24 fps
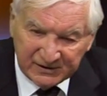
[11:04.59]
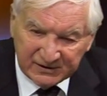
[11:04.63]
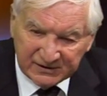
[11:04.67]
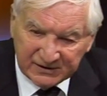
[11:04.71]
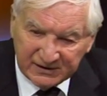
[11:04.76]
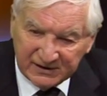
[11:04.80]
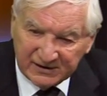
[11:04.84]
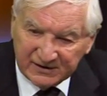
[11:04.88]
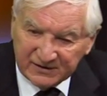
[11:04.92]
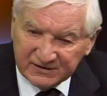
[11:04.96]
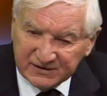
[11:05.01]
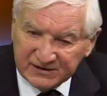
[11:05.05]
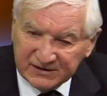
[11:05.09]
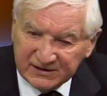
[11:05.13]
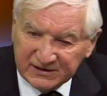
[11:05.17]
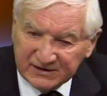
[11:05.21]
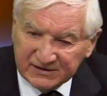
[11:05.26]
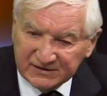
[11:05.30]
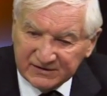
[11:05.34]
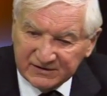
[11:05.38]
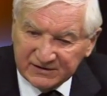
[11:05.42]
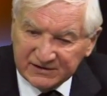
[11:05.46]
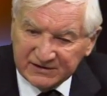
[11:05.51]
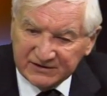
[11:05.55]
Now, the,
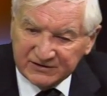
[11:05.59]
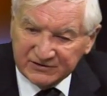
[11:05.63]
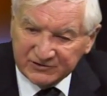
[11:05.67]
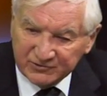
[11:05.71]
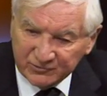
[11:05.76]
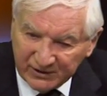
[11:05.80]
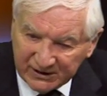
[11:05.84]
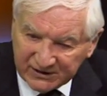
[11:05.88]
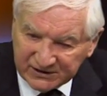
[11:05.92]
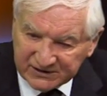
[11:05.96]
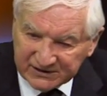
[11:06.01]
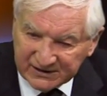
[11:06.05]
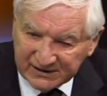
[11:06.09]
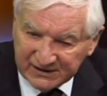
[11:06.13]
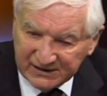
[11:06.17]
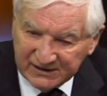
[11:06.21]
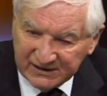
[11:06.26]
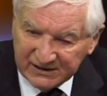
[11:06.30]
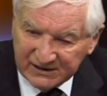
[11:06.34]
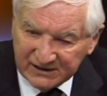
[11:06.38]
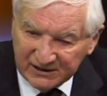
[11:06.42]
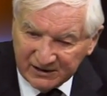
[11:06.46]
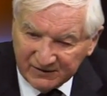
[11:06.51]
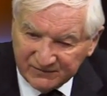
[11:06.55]
the director
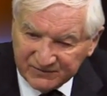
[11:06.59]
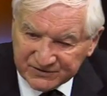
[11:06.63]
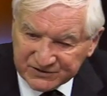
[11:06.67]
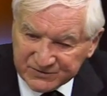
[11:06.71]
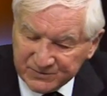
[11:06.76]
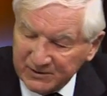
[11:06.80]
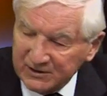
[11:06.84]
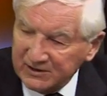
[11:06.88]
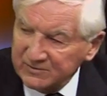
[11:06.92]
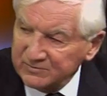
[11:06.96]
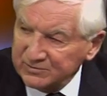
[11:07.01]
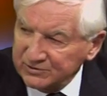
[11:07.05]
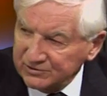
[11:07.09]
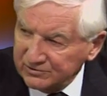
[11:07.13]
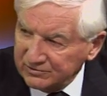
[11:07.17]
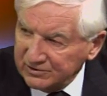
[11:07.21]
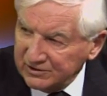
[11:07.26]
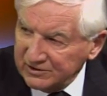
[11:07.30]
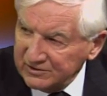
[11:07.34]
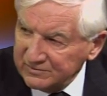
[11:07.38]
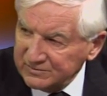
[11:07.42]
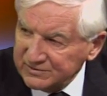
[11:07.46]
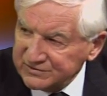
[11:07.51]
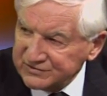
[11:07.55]
of the Spy
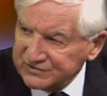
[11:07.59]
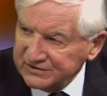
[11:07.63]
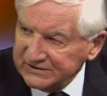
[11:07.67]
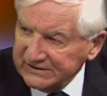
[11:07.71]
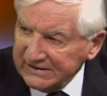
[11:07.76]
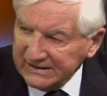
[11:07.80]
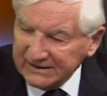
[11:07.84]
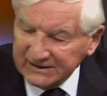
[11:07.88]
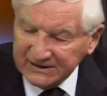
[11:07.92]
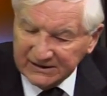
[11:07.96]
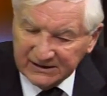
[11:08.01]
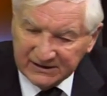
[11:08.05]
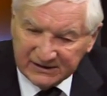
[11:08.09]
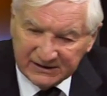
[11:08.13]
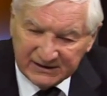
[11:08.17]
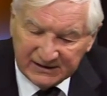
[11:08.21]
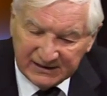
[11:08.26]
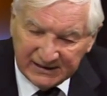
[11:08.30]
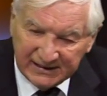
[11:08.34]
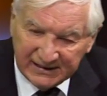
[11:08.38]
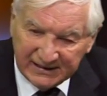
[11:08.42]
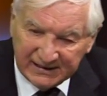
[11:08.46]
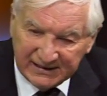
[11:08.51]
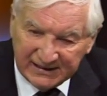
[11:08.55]
Bureau, Mr. Young,
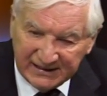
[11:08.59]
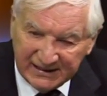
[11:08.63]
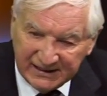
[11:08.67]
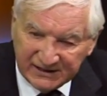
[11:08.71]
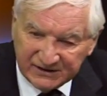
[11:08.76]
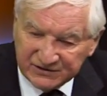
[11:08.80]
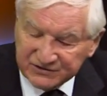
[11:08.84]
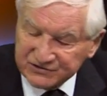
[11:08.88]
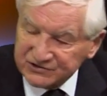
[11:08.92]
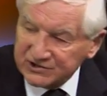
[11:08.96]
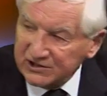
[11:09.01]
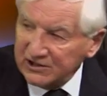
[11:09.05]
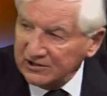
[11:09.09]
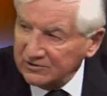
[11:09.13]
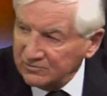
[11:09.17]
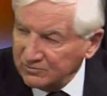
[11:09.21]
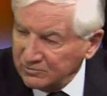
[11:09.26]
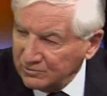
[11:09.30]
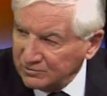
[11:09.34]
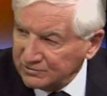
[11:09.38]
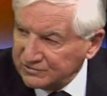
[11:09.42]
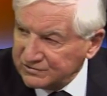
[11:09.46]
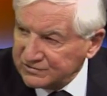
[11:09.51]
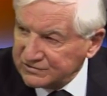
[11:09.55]
uh, and his
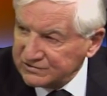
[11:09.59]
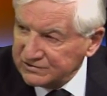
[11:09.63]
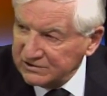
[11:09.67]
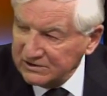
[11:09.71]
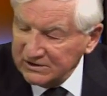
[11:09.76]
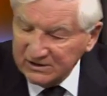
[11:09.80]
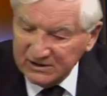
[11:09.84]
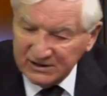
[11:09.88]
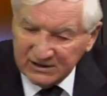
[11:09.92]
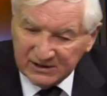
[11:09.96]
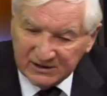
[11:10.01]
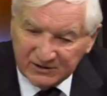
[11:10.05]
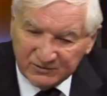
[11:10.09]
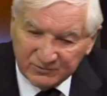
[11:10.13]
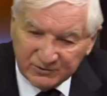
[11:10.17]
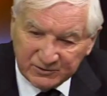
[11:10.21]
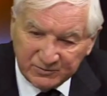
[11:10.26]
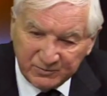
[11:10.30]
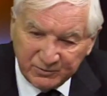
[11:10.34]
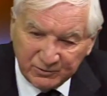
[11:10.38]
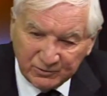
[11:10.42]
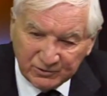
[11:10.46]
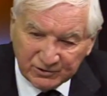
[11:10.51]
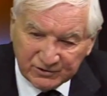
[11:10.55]
cohorts uh,
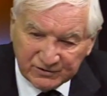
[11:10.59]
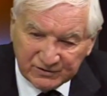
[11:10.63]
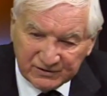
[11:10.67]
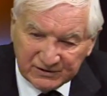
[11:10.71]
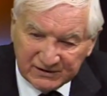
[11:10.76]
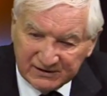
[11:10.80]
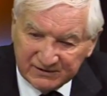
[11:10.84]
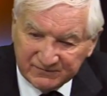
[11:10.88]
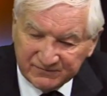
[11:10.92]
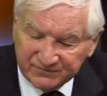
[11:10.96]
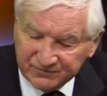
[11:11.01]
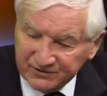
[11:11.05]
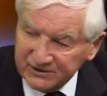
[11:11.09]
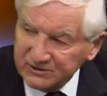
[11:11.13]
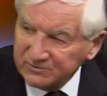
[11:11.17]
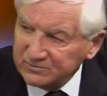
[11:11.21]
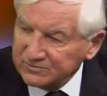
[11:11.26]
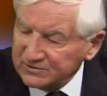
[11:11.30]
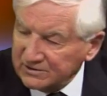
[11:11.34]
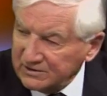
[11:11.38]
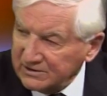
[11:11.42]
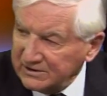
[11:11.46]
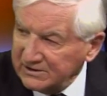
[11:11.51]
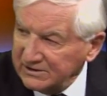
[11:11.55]
report uh,
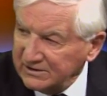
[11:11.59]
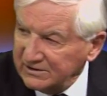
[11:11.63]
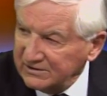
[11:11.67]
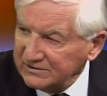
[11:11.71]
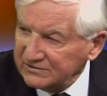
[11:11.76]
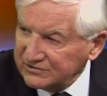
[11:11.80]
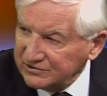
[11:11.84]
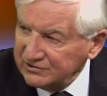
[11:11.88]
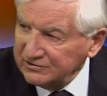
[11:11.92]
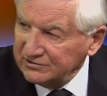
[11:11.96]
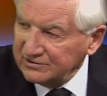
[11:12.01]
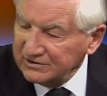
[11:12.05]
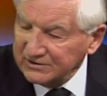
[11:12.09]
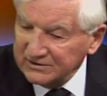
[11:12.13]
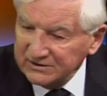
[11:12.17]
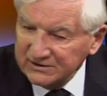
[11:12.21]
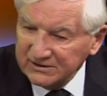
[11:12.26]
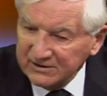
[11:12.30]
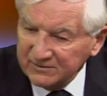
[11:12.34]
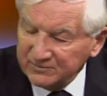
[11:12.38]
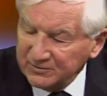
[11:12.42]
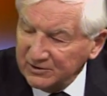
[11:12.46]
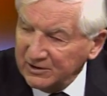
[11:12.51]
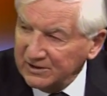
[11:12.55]
frequently to the
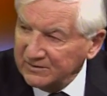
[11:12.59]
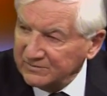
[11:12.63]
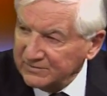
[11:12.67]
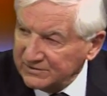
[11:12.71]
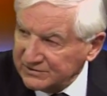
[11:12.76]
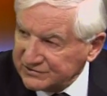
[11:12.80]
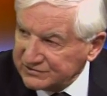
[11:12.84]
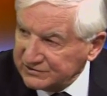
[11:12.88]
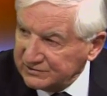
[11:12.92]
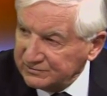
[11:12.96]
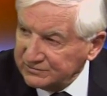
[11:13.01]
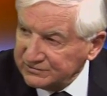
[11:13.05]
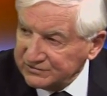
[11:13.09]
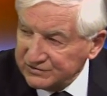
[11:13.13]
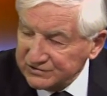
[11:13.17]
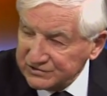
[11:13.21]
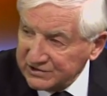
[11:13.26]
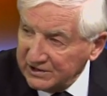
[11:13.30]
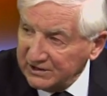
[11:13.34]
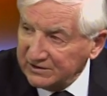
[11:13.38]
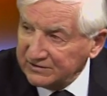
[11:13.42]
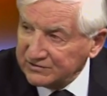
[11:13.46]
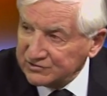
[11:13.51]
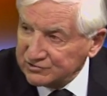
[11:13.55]
uh, Prime Minister, which is
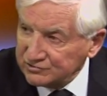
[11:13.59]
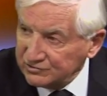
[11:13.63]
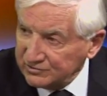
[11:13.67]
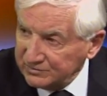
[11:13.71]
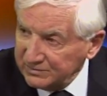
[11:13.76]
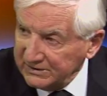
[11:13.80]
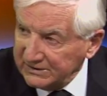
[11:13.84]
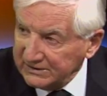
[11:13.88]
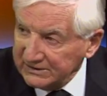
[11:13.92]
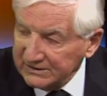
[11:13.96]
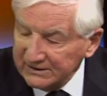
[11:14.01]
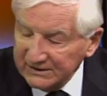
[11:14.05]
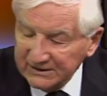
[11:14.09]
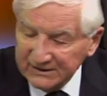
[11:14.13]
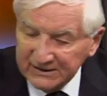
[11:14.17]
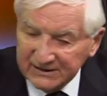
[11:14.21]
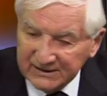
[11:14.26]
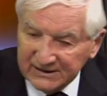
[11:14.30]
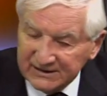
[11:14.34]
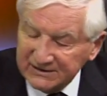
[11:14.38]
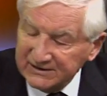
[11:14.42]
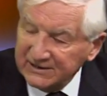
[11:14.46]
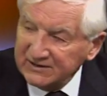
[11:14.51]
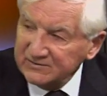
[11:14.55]
how it should be,
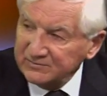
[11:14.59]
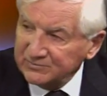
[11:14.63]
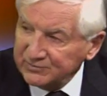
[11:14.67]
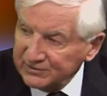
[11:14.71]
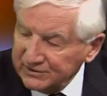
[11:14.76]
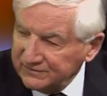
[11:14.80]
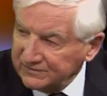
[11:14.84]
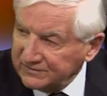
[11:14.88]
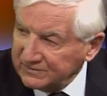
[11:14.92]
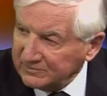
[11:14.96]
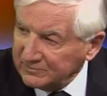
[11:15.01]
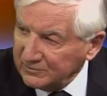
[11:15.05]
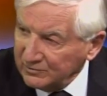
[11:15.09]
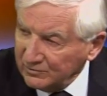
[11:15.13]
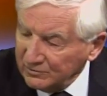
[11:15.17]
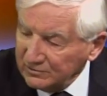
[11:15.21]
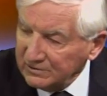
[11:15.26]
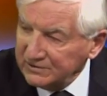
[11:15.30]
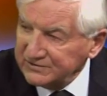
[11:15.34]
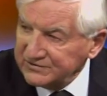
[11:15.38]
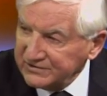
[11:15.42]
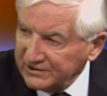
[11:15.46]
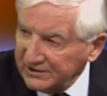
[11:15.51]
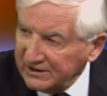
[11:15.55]
and they brief him all
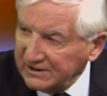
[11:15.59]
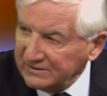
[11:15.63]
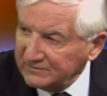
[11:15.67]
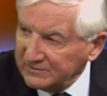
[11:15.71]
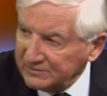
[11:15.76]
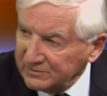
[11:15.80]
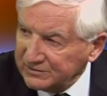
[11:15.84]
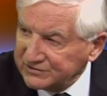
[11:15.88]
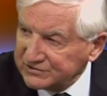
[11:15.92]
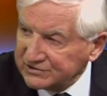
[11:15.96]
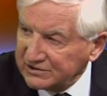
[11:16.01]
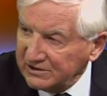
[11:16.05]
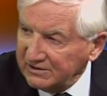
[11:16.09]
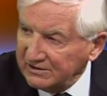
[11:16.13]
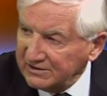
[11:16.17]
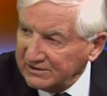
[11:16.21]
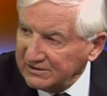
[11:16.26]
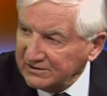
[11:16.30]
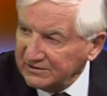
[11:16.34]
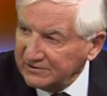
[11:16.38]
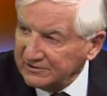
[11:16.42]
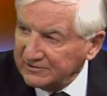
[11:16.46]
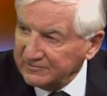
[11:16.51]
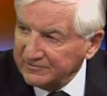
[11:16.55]
the time on what's going
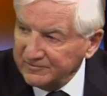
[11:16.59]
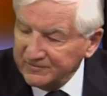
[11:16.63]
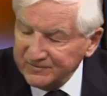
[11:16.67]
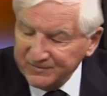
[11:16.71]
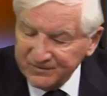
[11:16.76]
on.